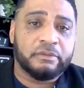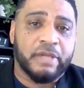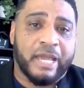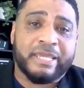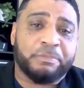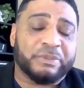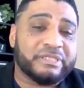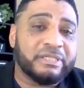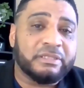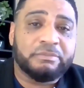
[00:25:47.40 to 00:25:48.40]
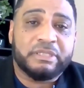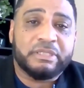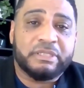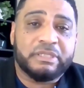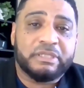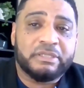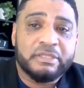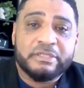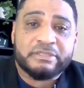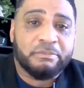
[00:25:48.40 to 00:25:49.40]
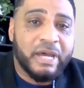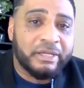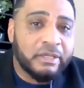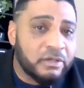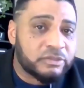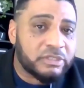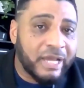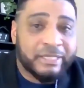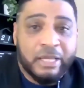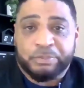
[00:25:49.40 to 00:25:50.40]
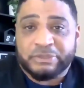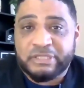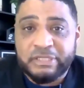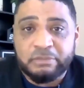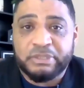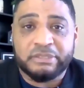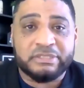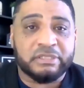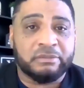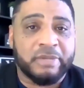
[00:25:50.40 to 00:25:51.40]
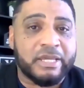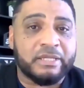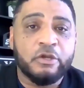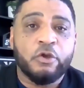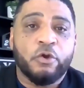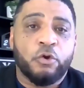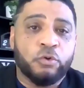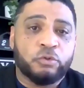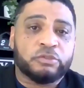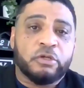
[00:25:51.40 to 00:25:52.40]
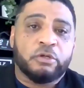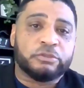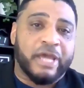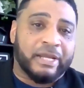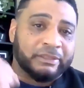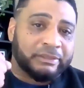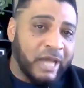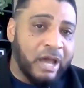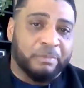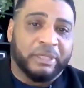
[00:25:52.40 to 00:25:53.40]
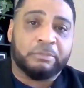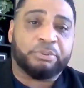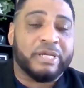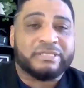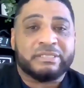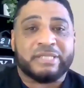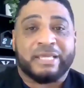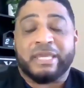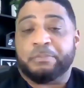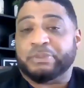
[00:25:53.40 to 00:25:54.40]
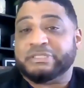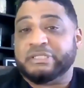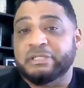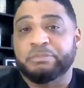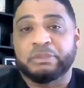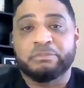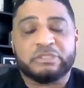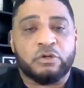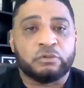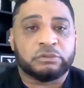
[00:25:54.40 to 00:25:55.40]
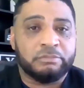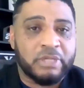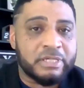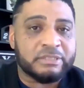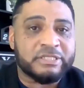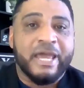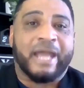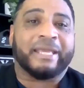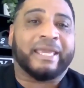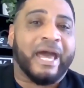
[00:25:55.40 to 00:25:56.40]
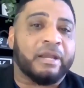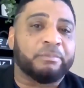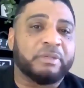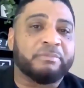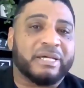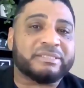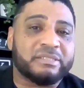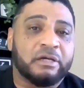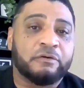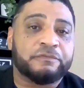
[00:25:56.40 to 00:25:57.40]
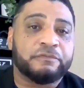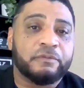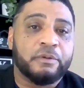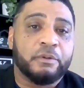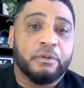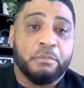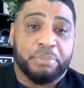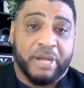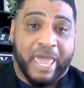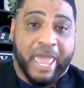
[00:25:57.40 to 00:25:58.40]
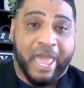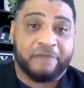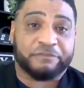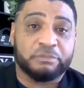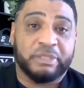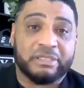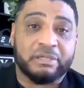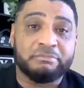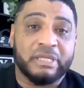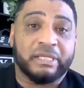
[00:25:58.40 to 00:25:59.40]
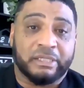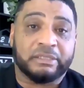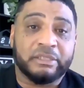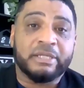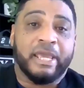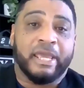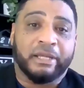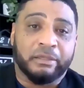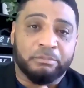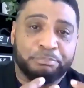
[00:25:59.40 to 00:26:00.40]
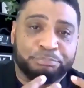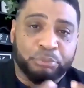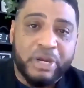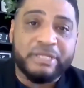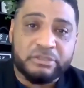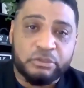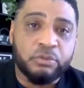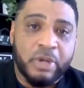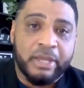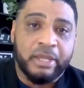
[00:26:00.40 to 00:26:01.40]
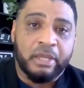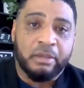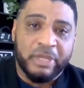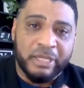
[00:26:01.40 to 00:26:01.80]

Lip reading: I can't pretend to be somebody else. I can't pretend to be the GMA who's got a dominant presence. I can't pretend to be Mr. Holton Buggs. I got to be myself, but I have to be committed and embrace who I am.